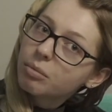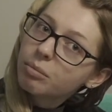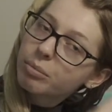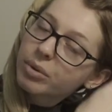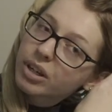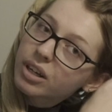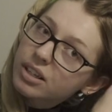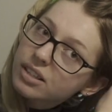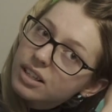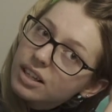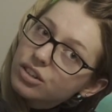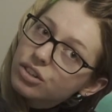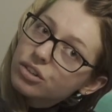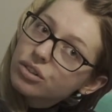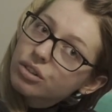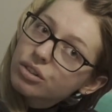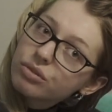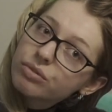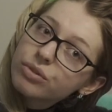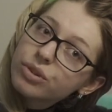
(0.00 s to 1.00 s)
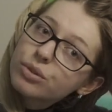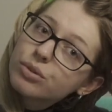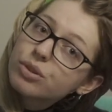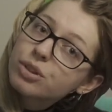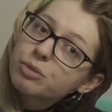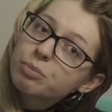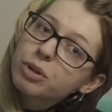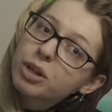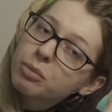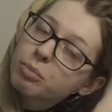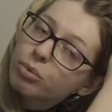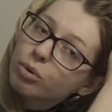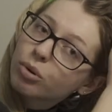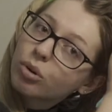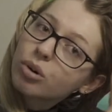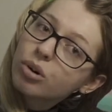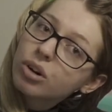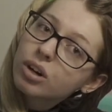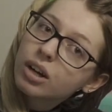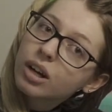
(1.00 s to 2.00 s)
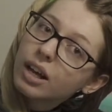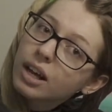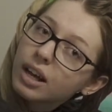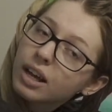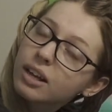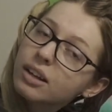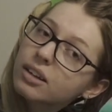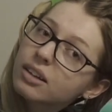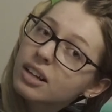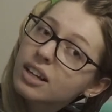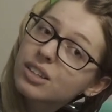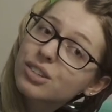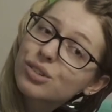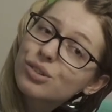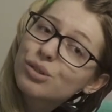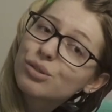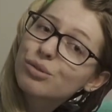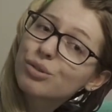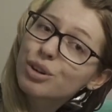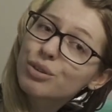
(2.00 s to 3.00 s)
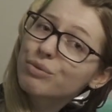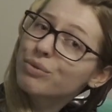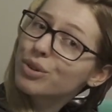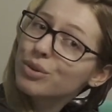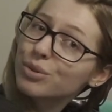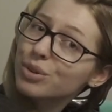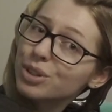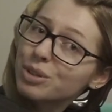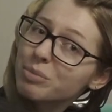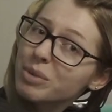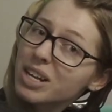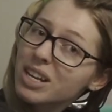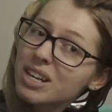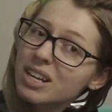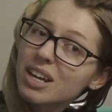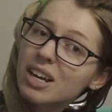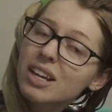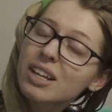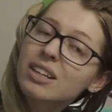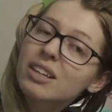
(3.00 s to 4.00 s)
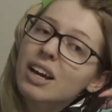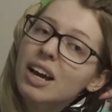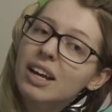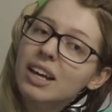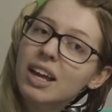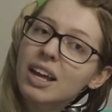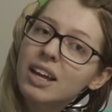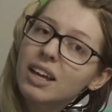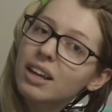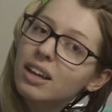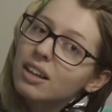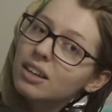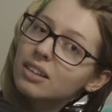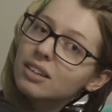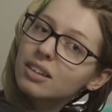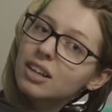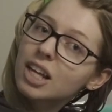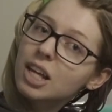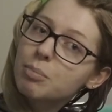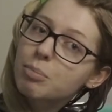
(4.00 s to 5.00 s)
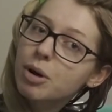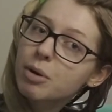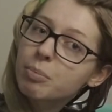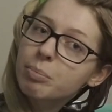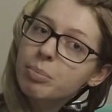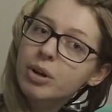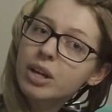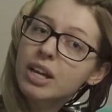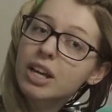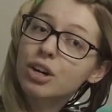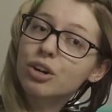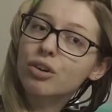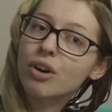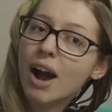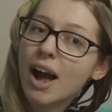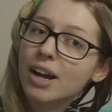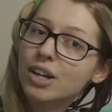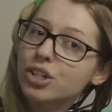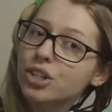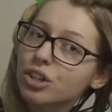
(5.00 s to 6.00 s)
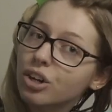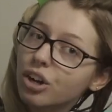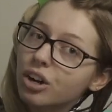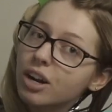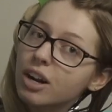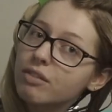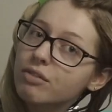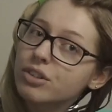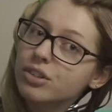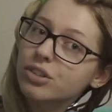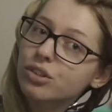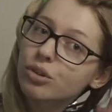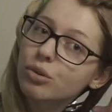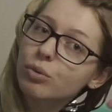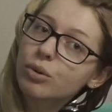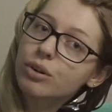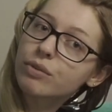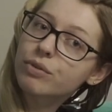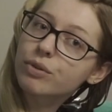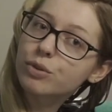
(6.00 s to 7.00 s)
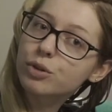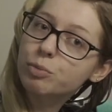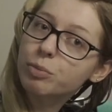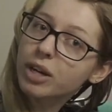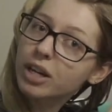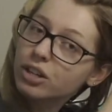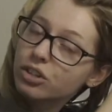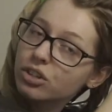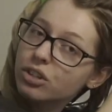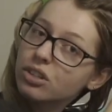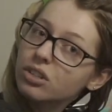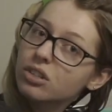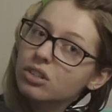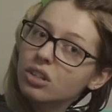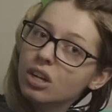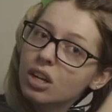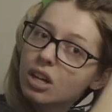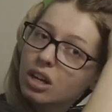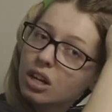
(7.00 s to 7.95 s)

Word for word: because that just confuses people and it confuses me and I can't keep up interaction on every single one of those pages